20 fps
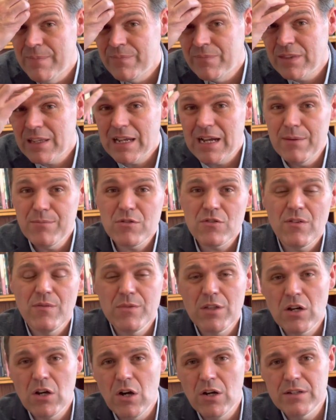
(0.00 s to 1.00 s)
comes
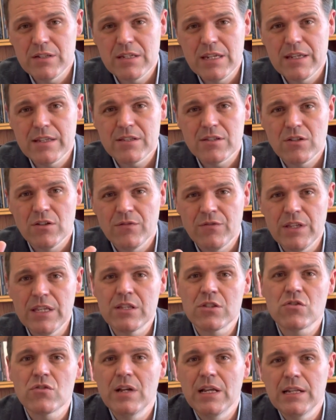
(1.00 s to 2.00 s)
from the context of
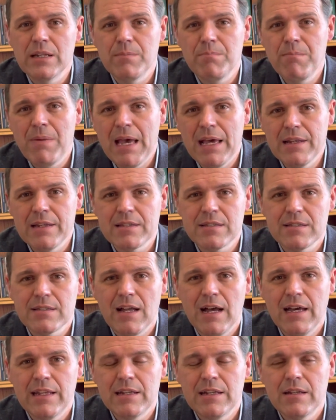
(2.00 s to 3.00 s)
Israel and
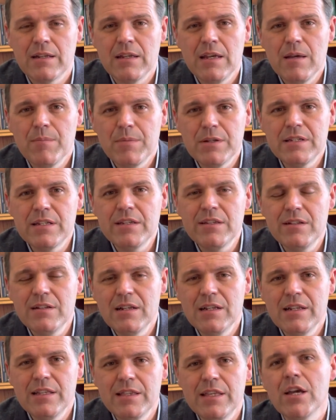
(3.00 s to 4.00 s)
Palestine, and
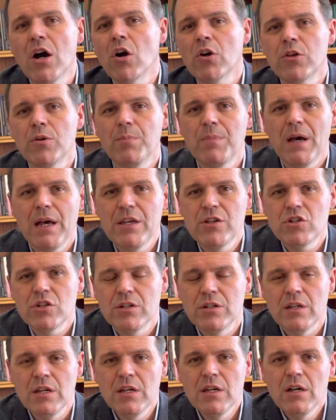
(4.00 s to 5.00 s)
particularly the
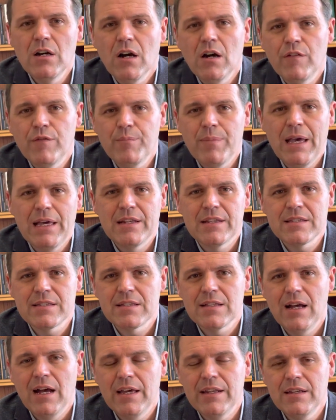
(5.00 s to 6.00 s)
occupation of
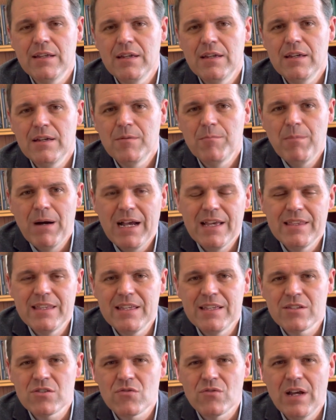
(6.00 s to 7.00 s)
Palestine by the
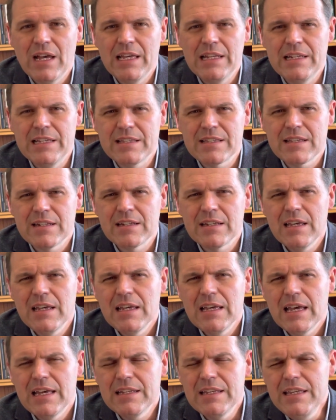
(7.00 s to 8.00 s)
Israelis. And,
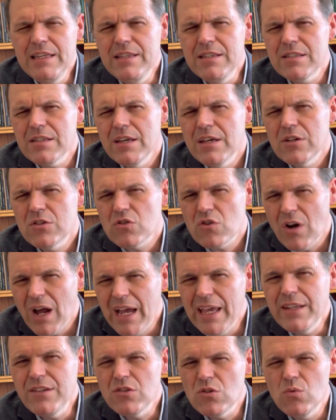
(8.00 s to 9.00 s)
and he's
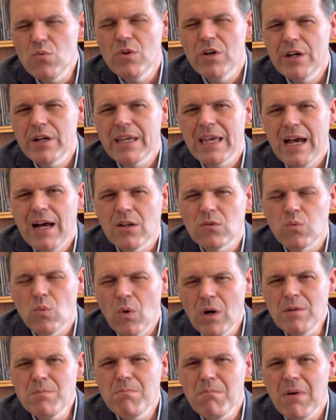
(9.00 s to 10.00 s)
trying to work out
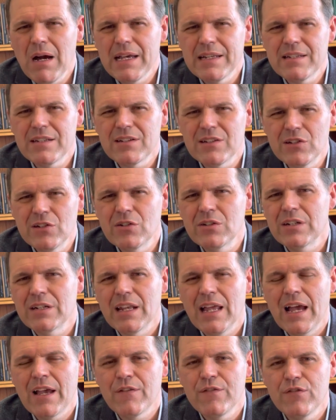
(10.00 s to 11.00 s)
what might it look
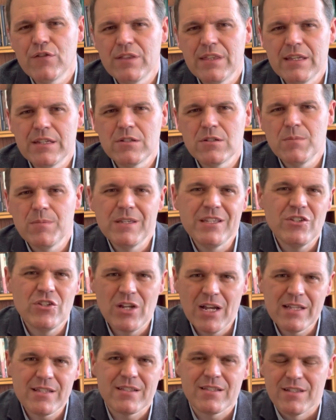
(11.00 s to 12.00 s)
like for there to be
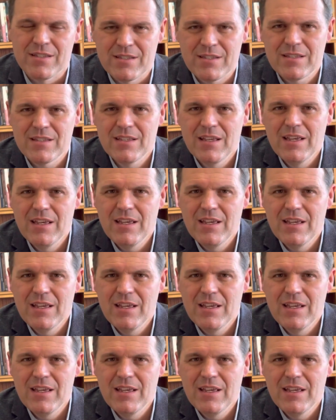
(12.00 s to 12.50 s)
justice